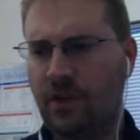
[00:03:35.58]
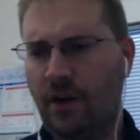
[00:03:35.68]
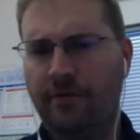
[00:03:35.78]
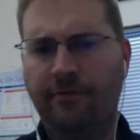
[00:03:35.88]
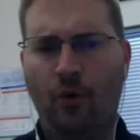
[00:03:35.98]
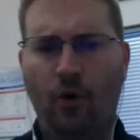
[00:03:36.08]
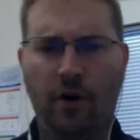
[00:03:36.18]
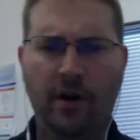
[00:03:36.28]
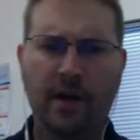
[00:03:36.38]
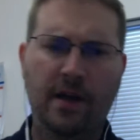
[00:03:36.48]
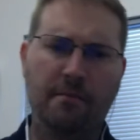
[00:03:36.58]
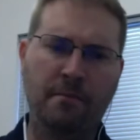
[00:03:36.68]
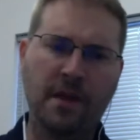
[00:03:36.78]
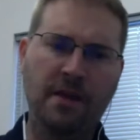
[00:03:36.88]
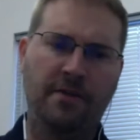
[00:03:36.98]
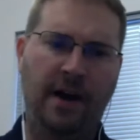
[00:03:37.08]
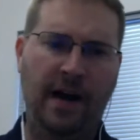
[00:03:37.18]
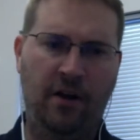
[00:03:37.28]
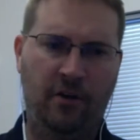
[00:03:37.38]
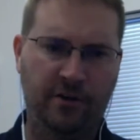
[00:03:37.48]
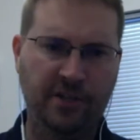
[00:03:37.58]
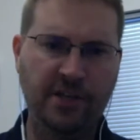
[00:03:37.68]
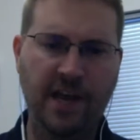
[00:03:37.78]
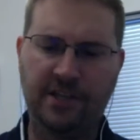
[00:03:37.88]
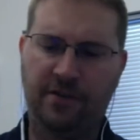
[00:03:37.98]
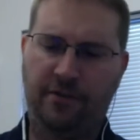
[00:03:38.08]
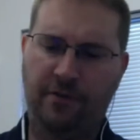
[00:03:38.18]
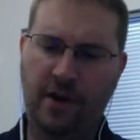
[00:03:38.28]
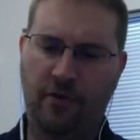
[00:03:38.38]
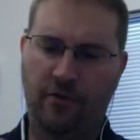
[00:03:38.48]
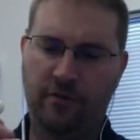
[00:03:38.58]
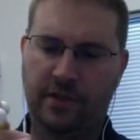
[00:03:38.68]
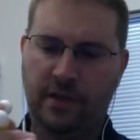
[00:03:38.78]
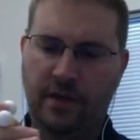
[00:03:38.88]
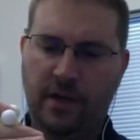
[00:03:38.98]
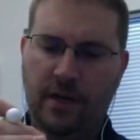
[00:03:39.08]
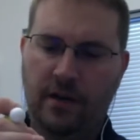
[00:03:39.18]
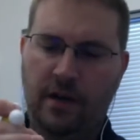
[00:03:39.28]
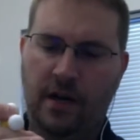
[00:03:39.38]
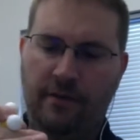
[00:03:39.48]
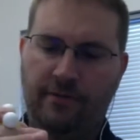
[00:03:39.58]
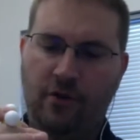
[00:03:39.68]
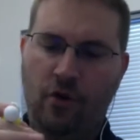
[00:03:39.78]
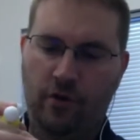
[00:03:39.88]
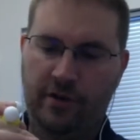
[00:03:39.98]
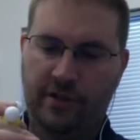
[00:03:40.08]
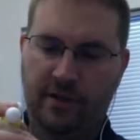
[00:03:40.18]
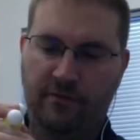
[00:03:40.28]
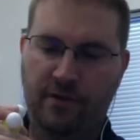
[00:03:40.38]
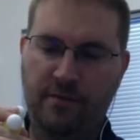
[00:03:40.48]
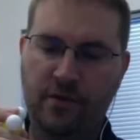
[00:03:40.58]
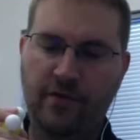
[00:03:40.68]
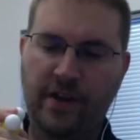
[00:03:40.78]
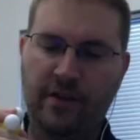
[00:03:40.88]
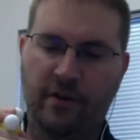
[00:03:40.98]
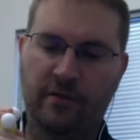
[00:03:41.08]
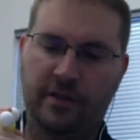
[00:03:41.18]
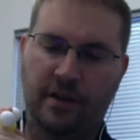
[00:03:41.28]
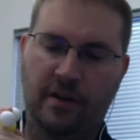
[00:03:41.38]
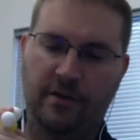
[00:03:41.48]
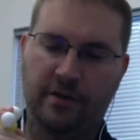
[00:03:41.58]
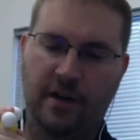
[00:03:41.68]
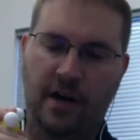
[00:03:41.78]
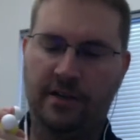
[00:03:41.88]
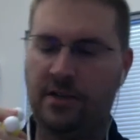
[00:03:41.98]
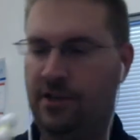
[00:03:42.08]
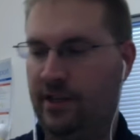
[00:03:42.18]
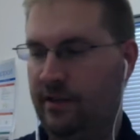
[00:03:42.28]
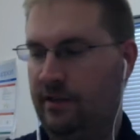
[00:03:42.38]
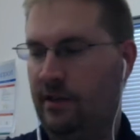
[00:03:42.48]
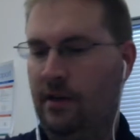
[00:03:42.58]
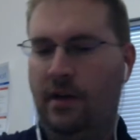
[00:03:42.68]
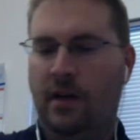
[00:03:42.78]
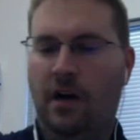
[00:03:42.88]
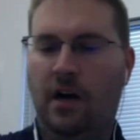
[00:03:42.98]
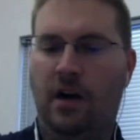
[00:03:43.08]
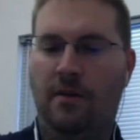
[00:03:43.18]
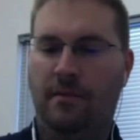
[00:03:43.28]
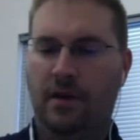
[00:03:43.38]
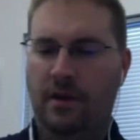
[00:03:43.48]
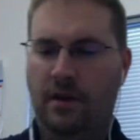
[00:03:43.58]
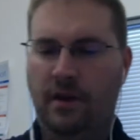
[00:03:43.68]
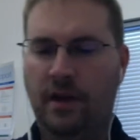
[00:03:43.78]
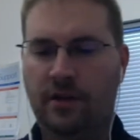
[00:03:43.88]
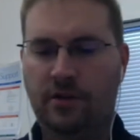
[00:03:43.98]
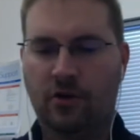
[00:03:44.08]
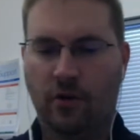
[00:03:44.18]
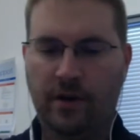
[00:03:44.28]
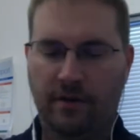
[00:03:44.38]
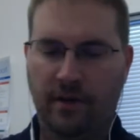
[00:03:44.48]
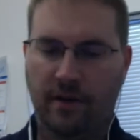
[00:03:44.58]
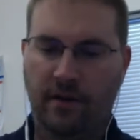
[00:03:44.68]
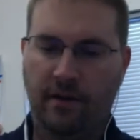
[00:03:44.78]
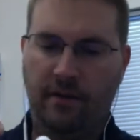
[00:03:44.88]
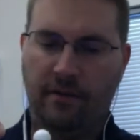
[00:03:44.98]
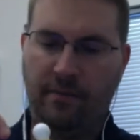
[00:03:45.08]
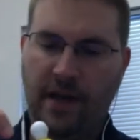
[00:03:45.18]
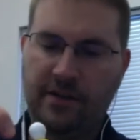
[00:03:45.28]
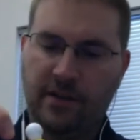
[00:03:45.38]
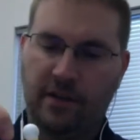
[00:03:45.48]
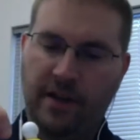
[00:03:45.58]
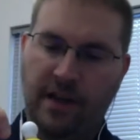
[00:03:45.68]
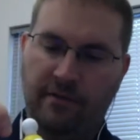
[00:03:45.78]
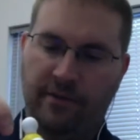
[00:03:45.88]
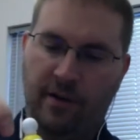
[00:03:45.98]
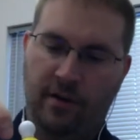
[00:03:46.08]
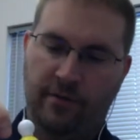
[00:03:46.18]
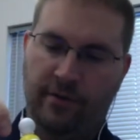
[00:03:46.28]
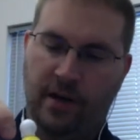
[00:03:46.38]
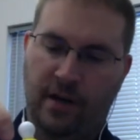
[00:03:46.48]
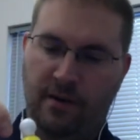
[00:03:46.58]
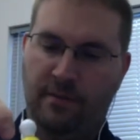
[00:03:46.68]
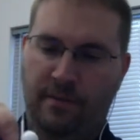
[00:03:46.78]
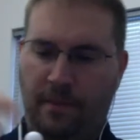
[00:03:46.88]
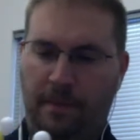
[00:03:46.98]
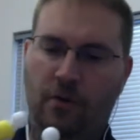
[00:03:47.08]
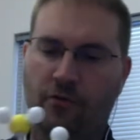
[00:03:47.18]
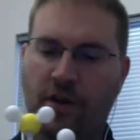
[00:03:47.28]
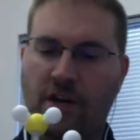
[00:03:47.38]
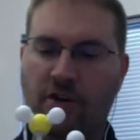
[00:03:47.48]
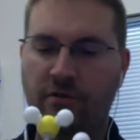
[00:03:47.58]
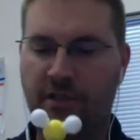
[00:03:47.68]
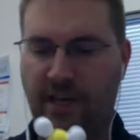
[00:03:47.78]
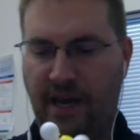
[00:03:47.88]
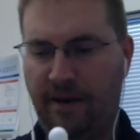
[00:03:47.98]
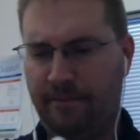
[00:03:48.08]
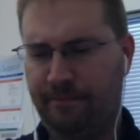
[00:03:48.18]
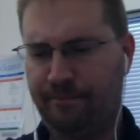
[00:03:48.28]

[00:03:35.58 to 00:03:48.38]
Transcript: for methyl or CH3 groups. Of course, removing those, those oxygens um, is going to uh, uh, basically involve um, reducing